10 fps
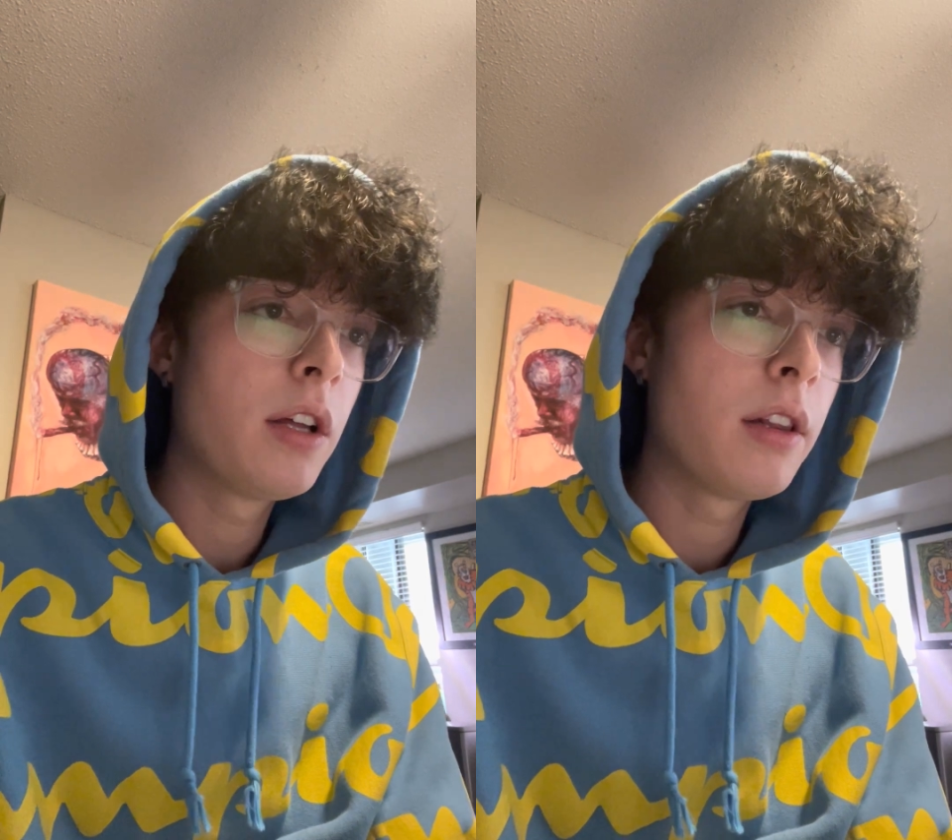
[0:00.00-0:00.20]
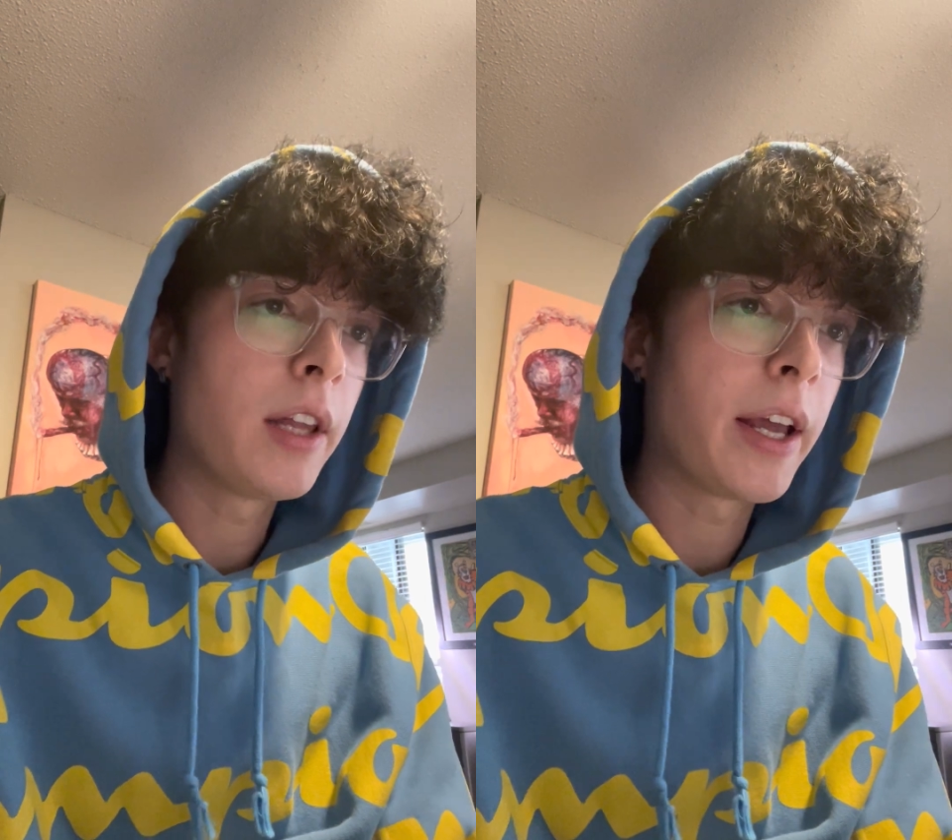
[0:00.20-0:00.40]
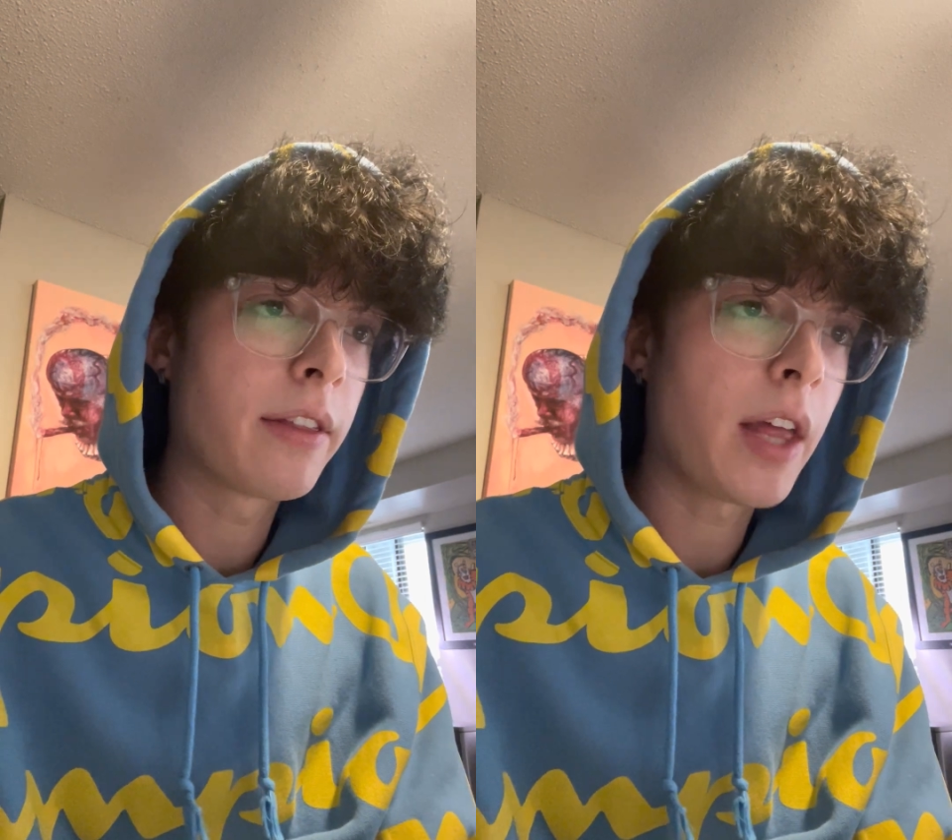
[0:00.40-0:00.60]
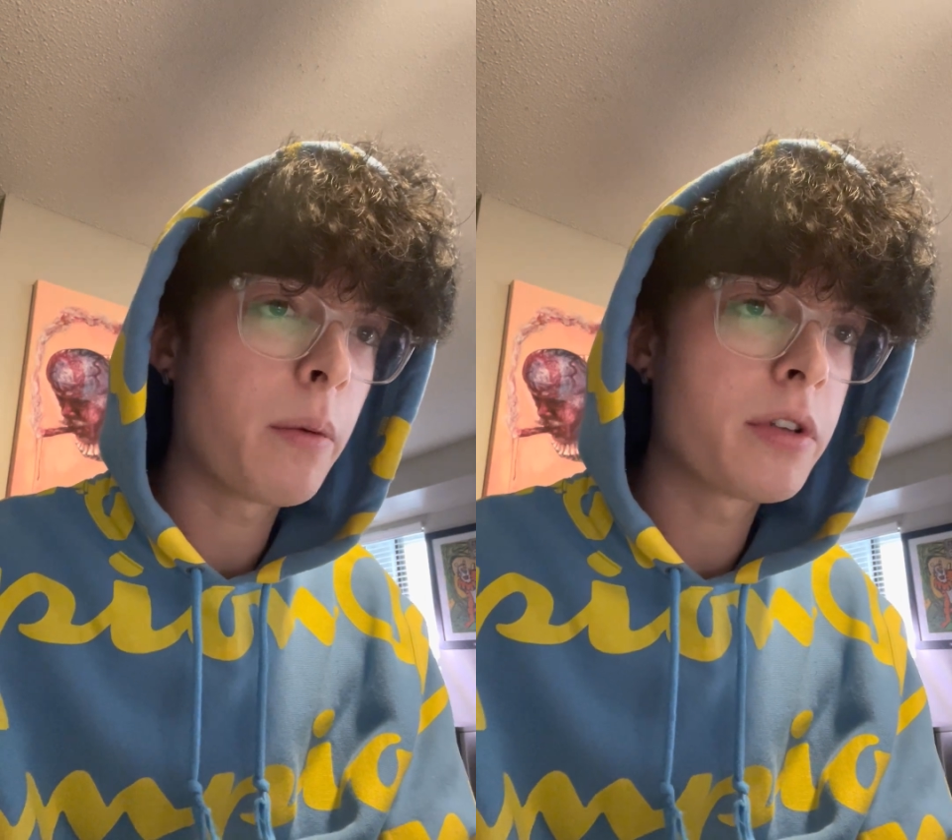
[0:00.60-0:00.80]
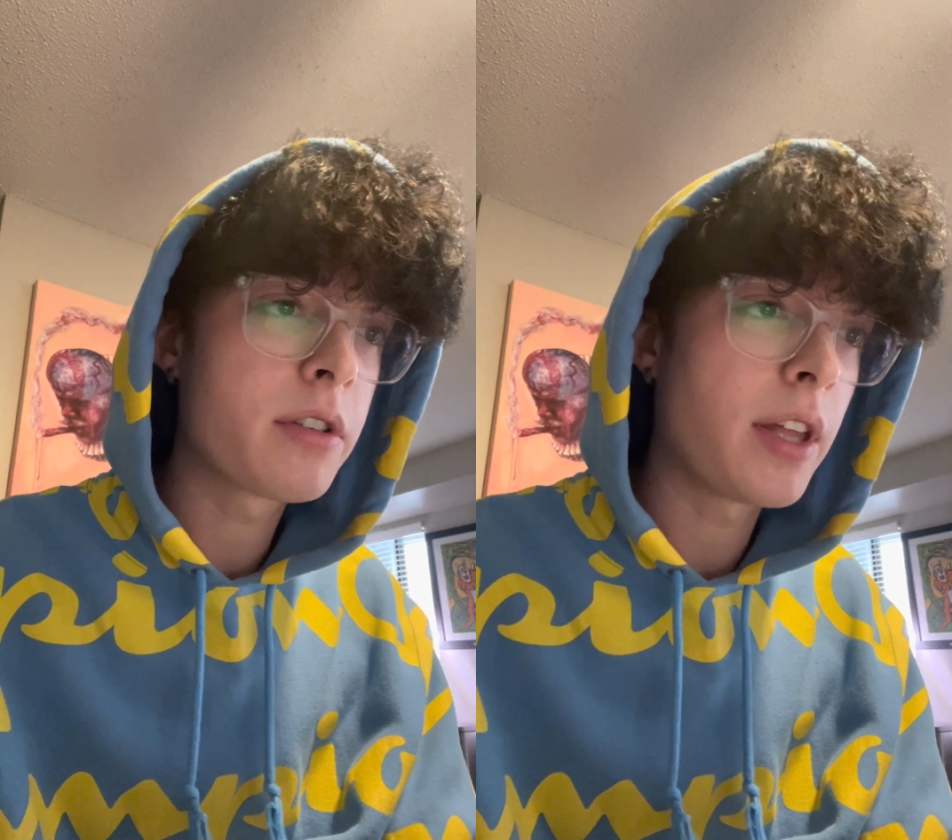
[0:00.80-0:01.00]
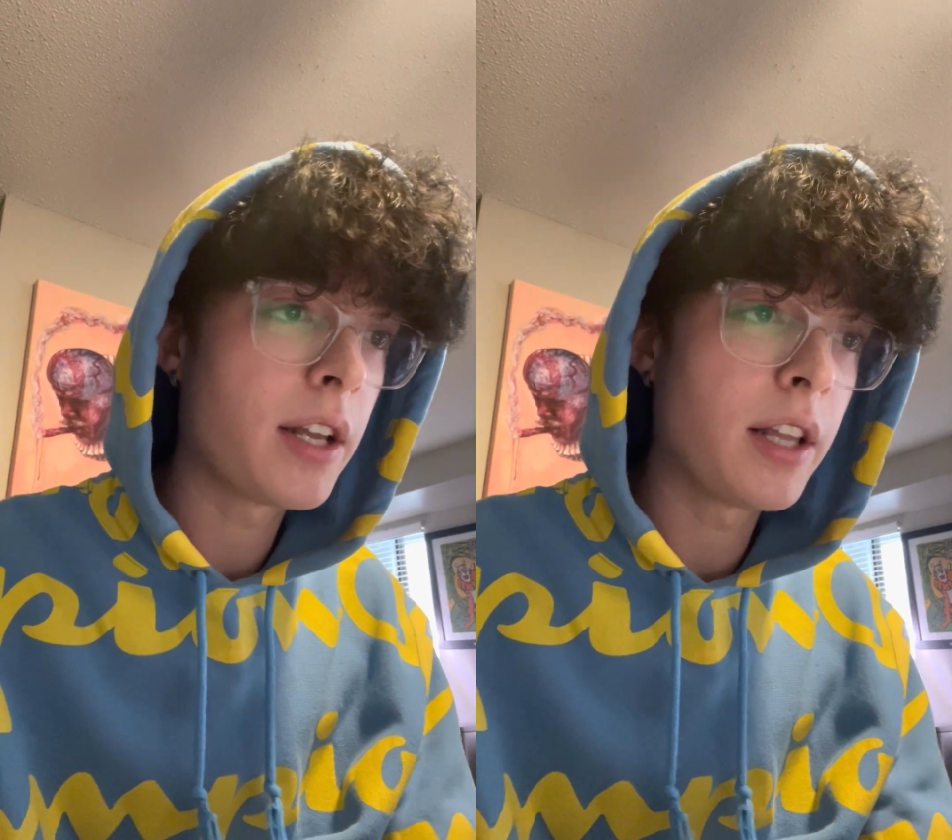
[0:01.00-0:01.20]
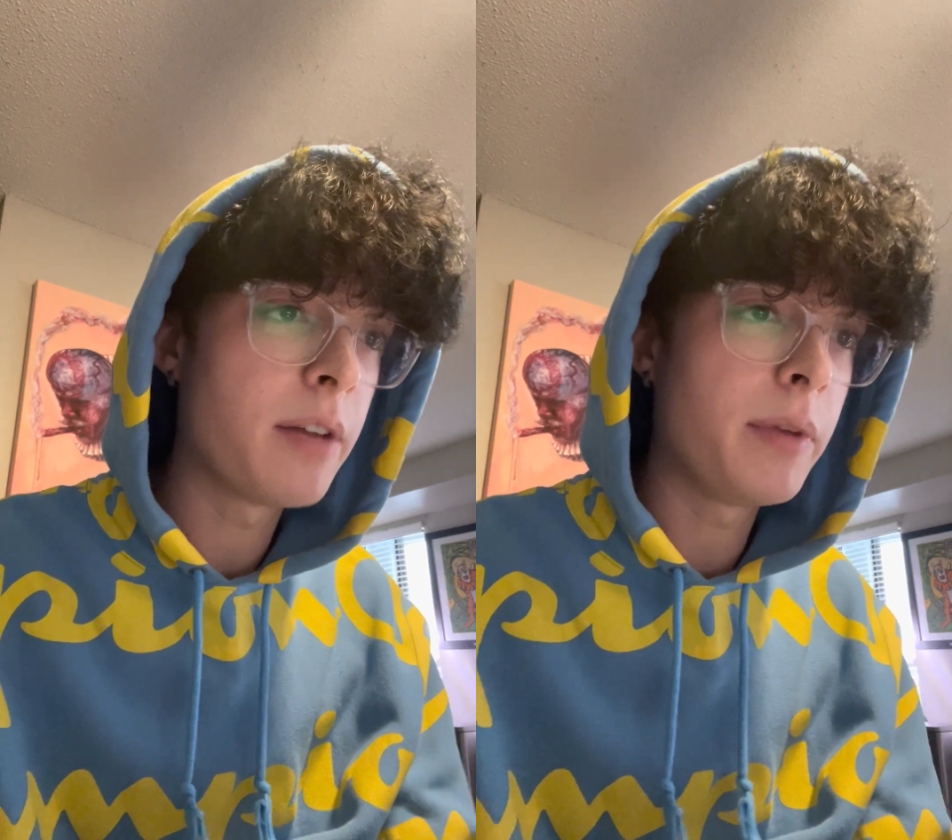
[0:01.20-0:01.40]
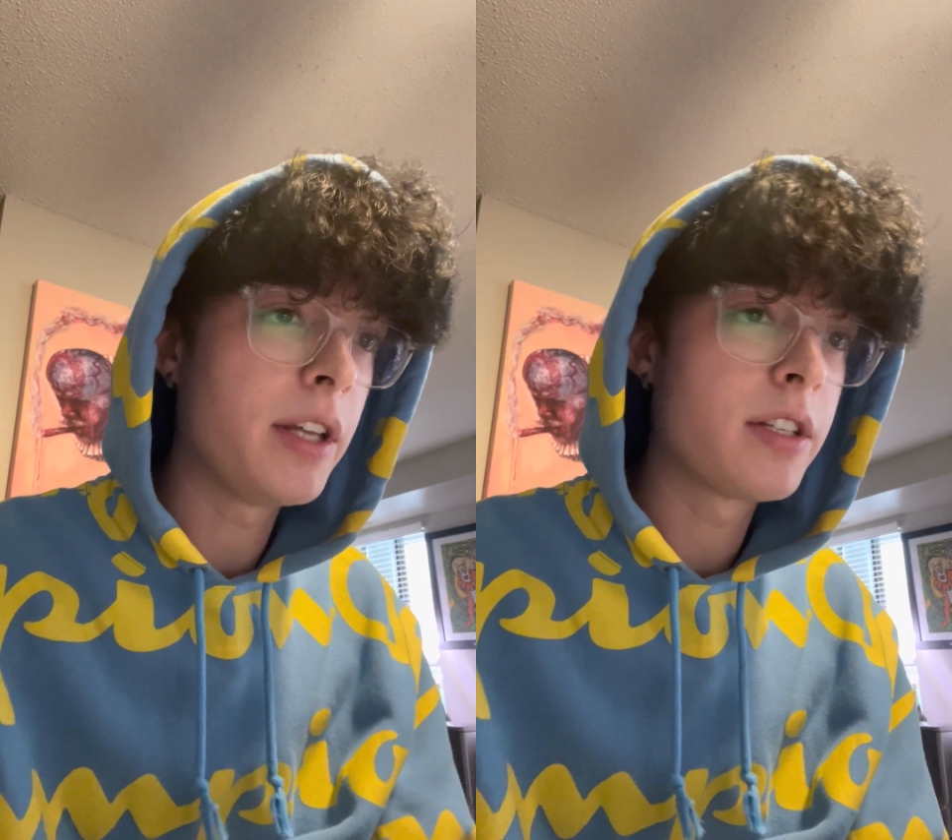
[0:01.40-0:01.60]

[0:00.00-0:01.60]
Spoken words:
That led me